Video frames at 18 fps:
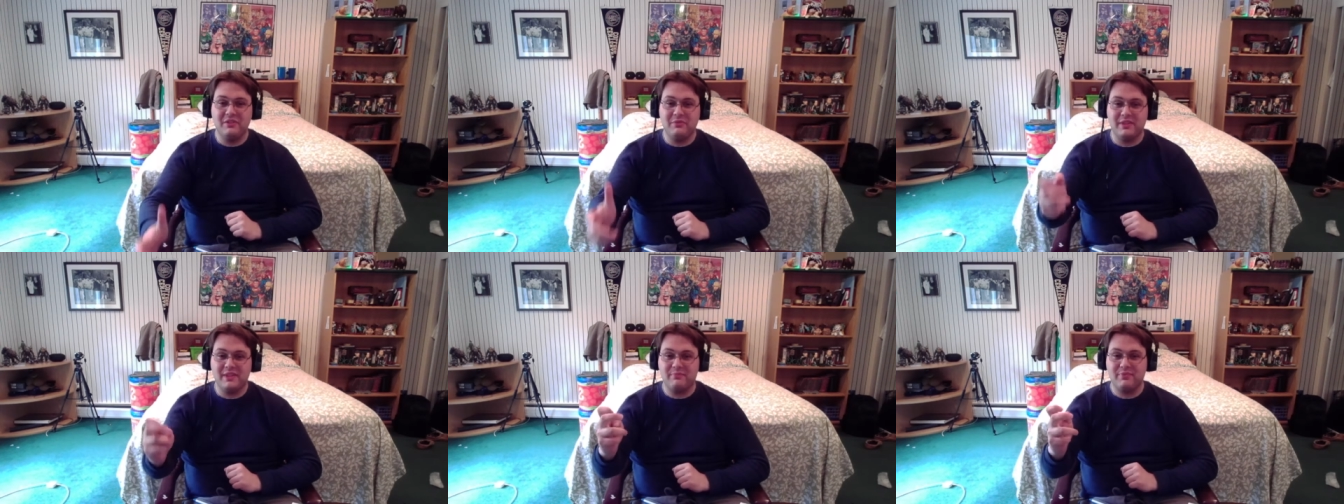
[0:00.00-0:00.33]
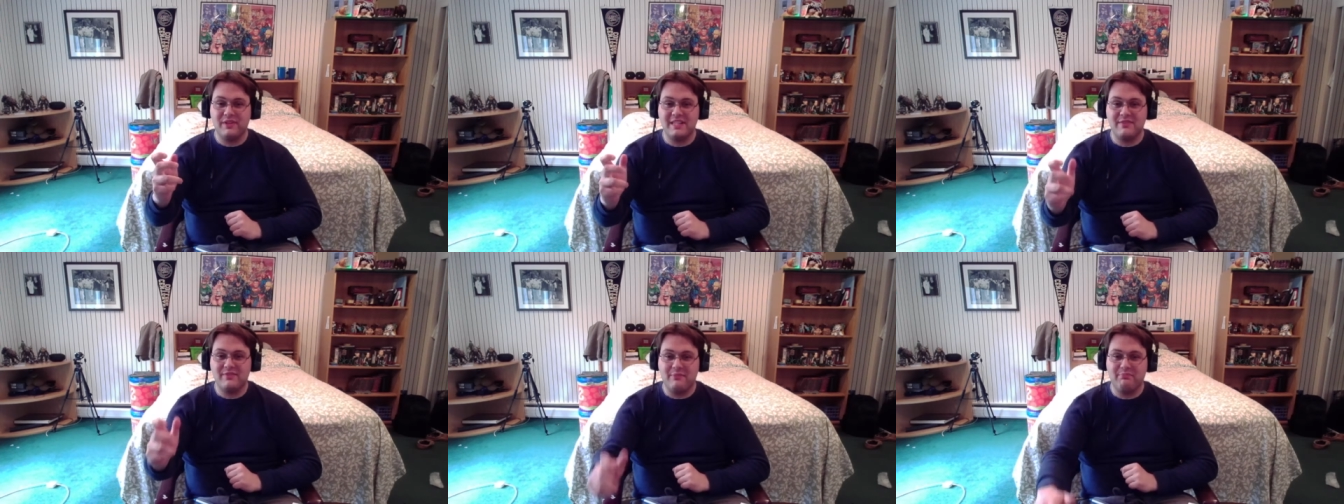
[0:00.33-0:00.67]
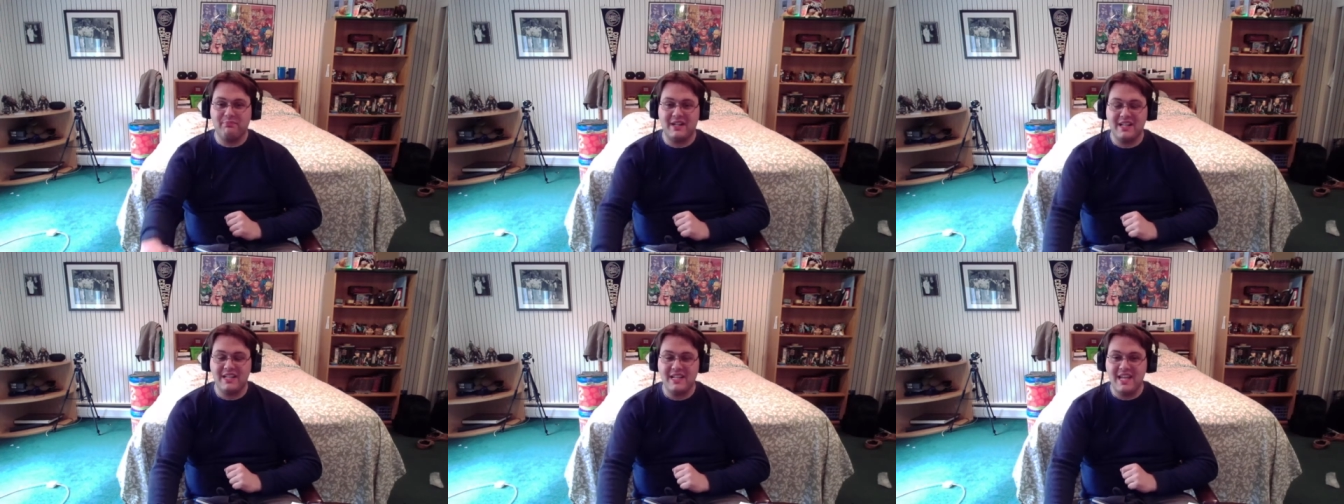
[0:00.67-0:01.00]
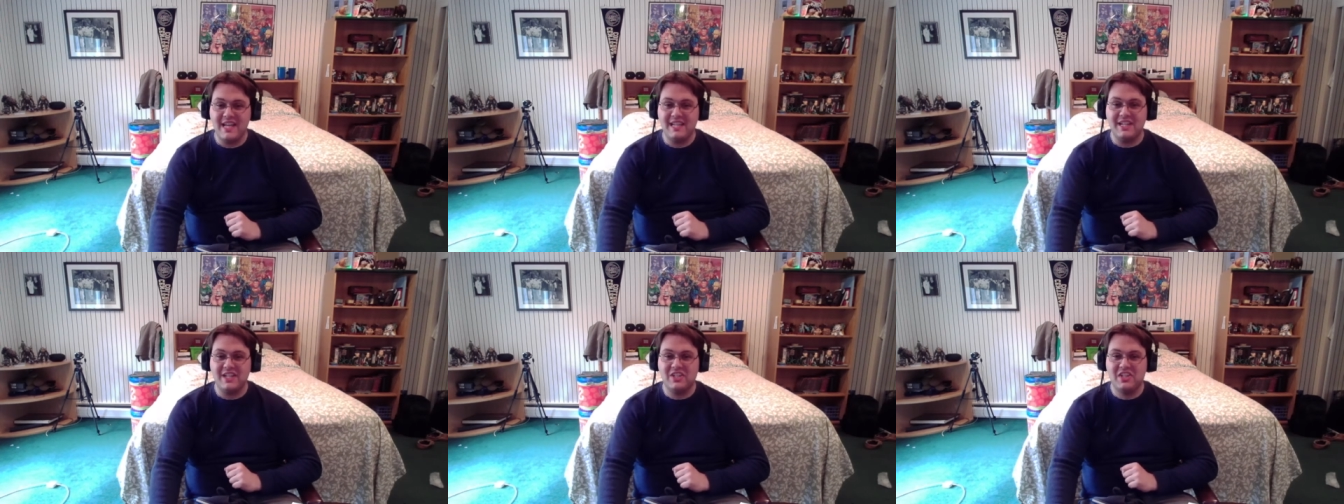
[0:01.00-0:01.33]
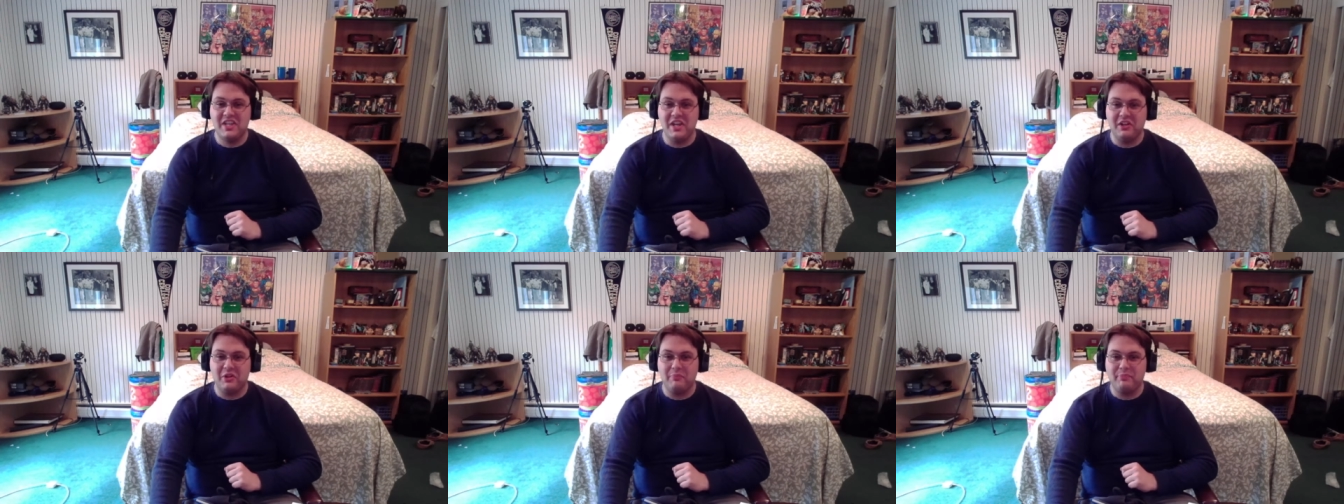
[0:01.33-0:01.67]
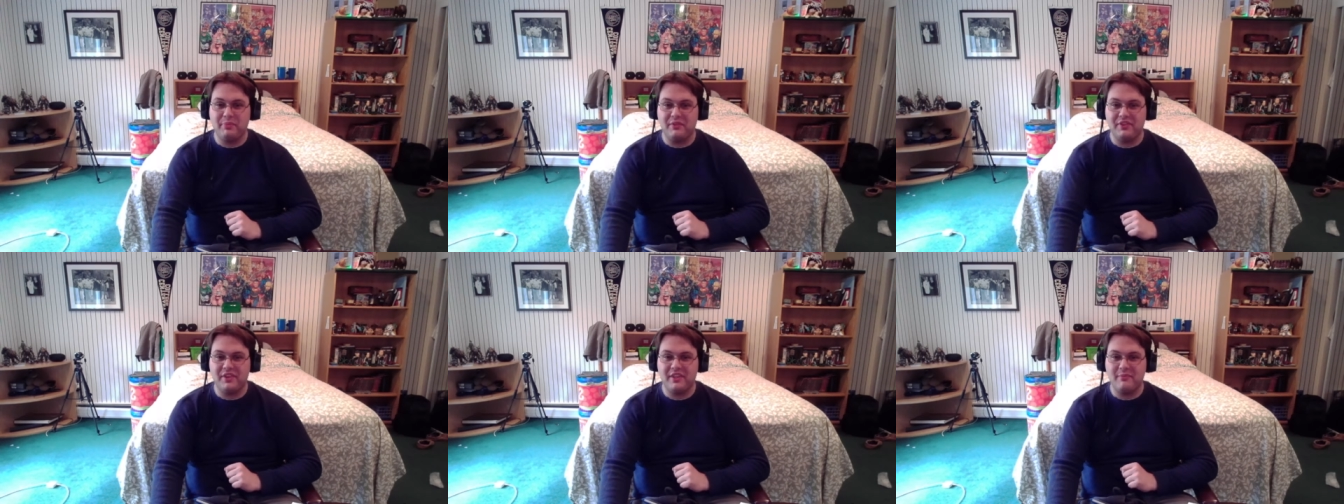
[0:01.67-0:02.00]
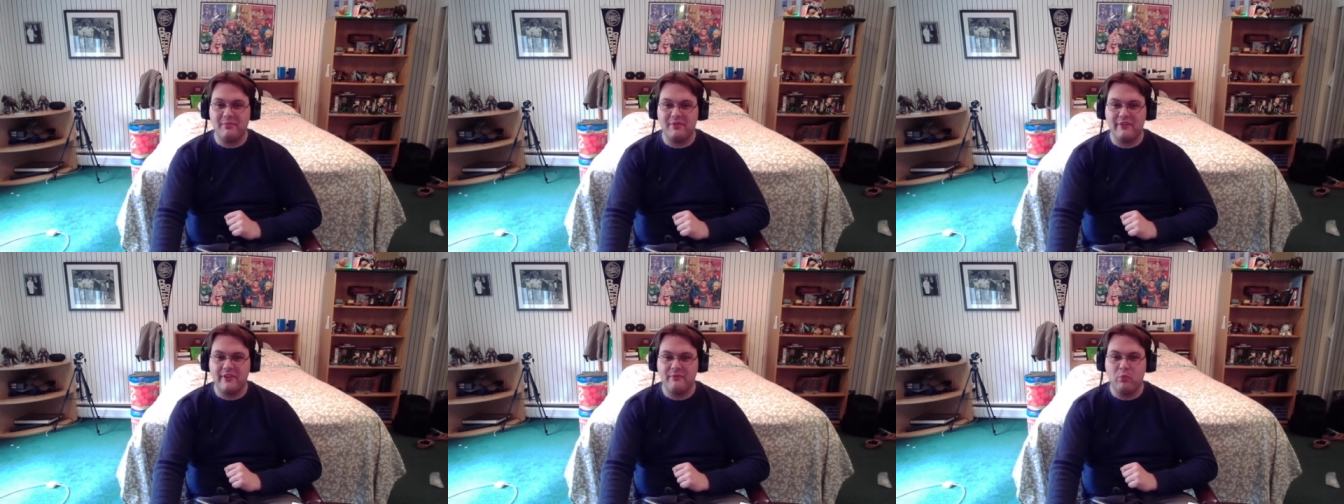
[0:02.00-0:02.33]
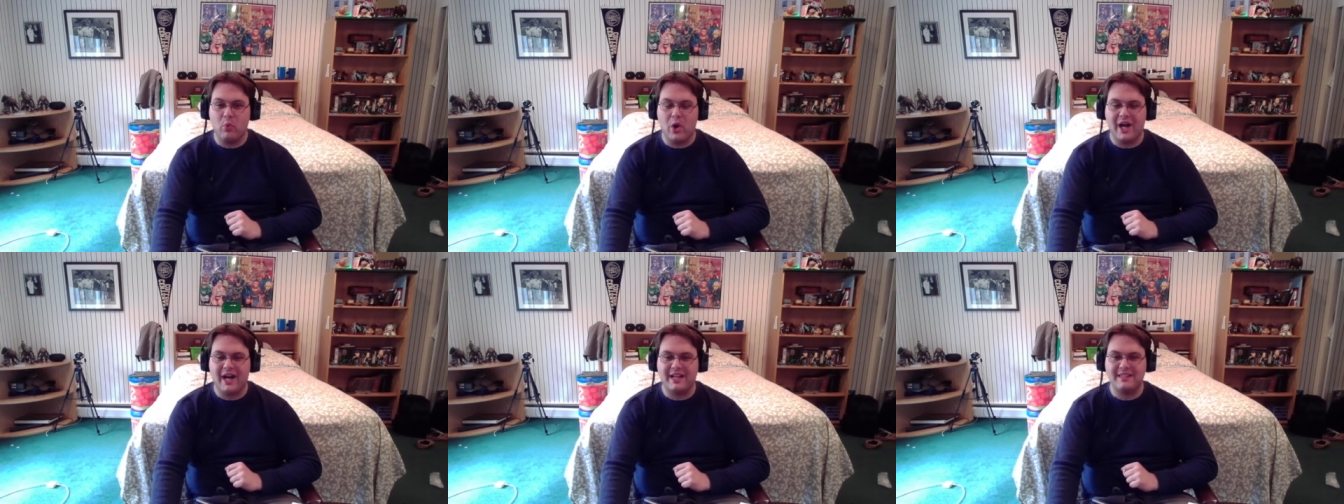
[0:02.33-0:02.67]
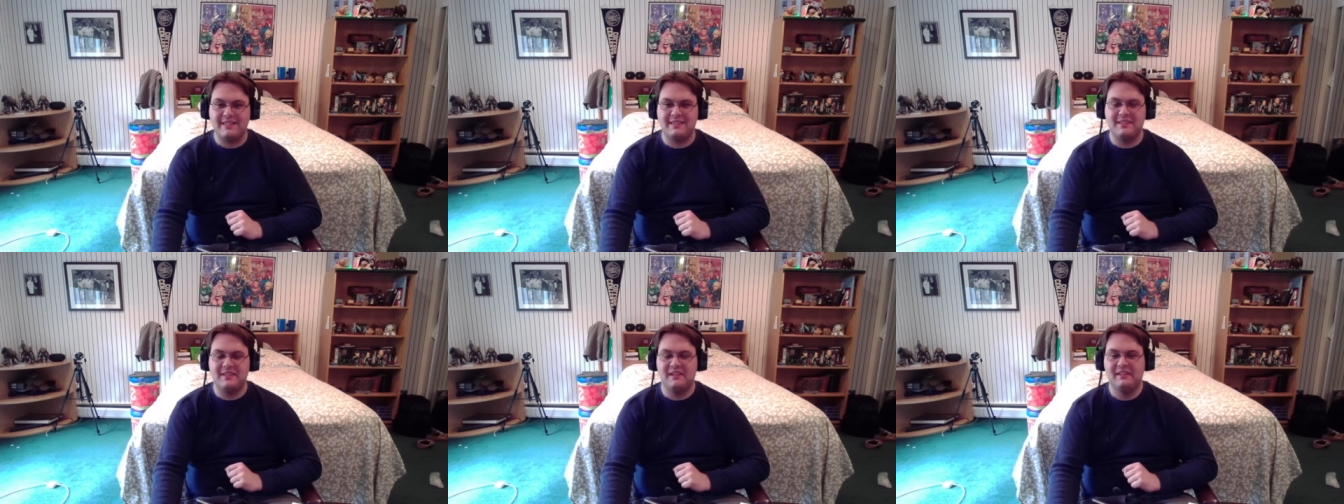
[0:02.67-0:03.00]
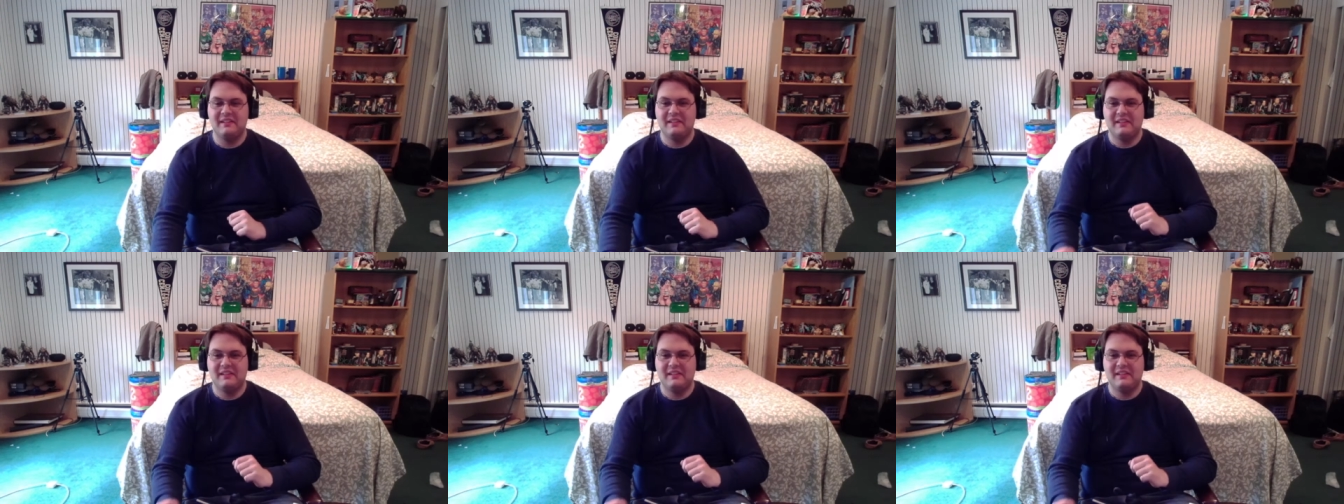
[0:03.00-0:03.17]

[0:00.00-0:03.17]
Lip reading: with the press of a button, he can kill both of them if he wants.